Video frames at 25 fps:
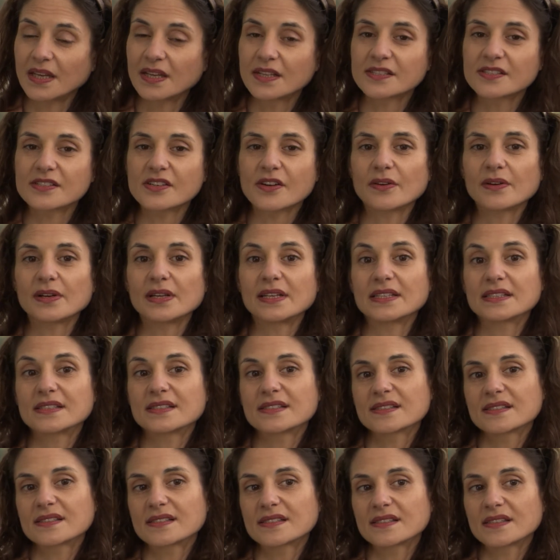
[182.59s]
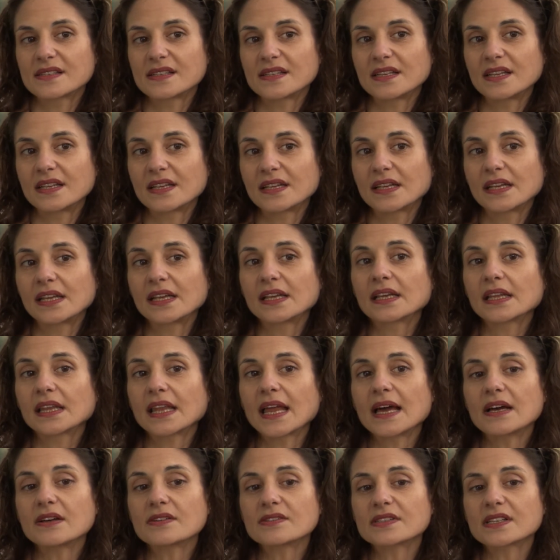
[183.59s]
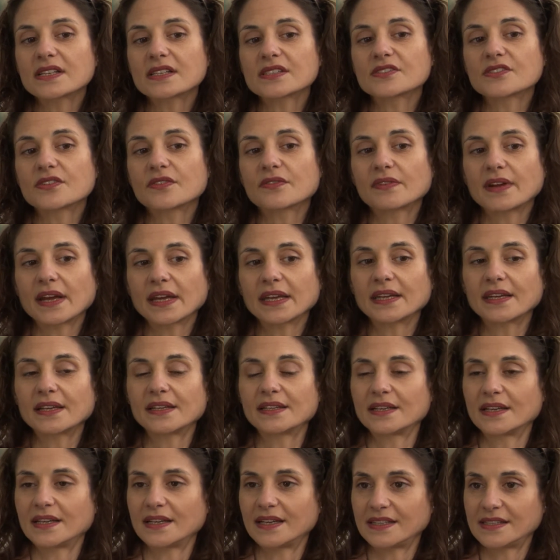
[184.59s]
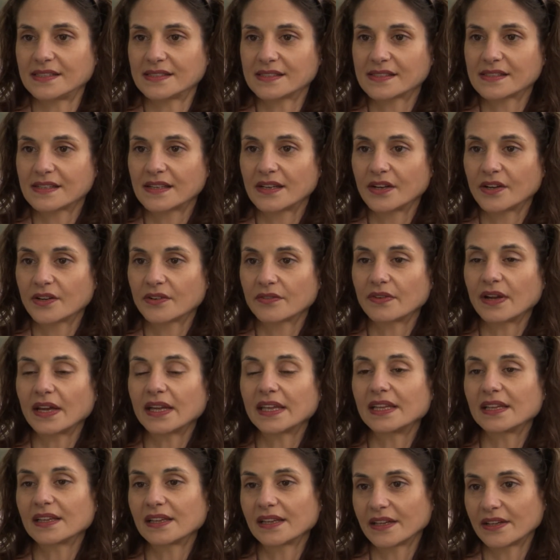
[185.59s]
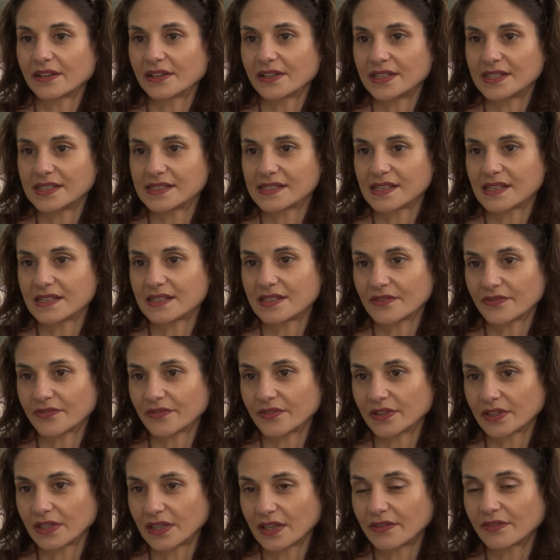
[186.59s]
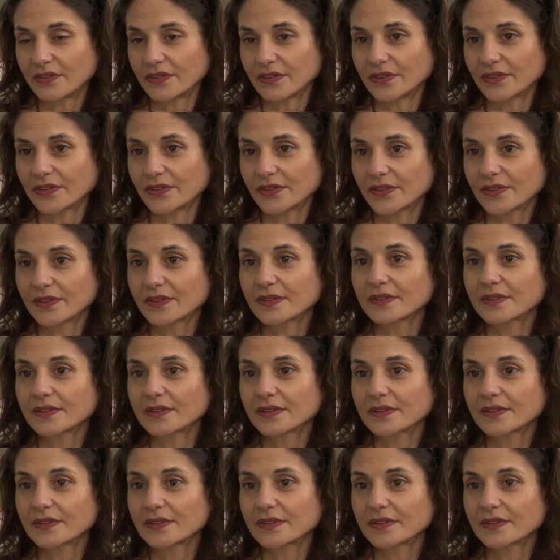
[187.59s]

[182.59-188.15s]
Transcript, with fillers: So it's, it, it allows us to recognize regularities at different levels.